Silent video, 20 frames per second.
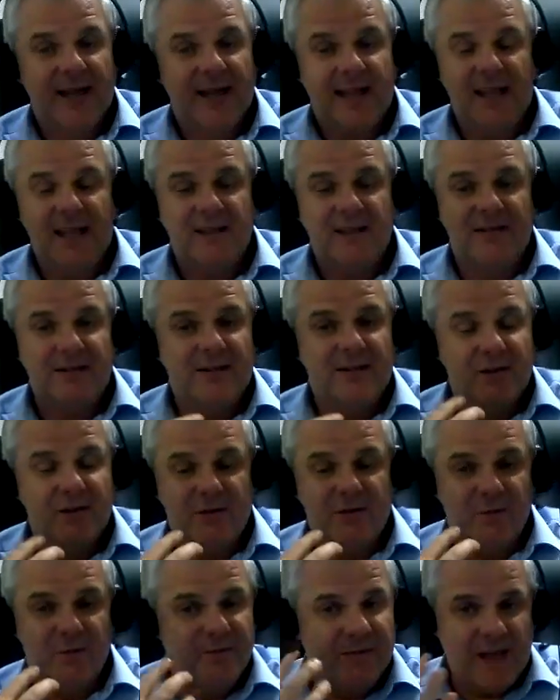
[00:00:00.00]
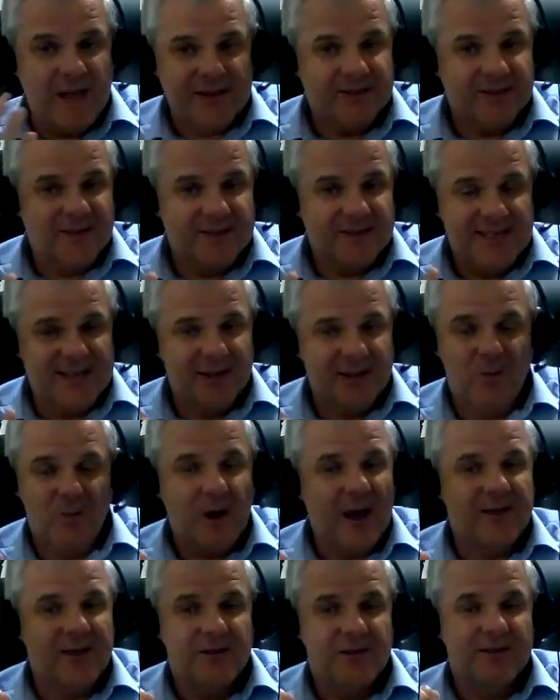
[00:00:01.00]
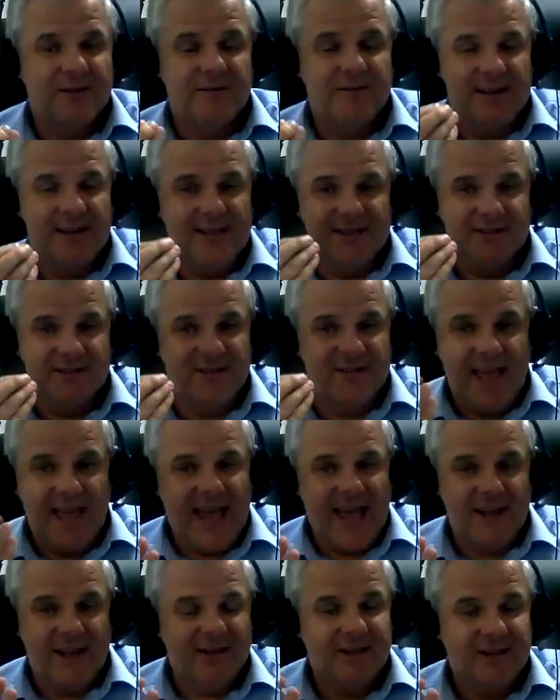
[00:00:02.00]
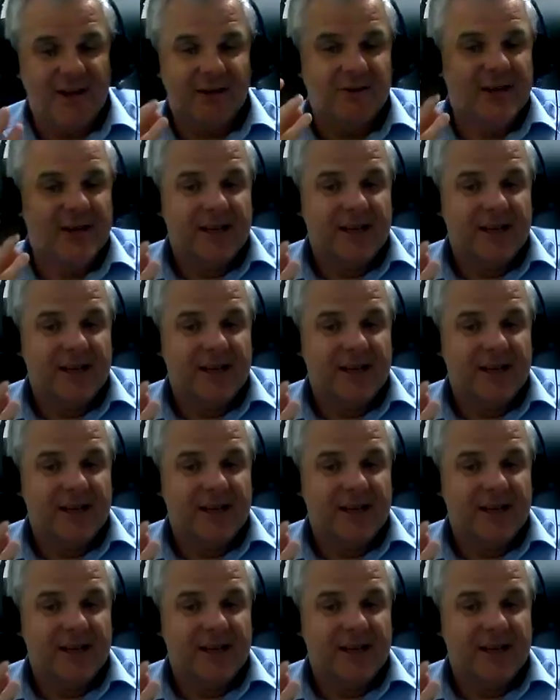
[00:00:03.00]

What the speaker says: You know, as I said, the weather is there. You know,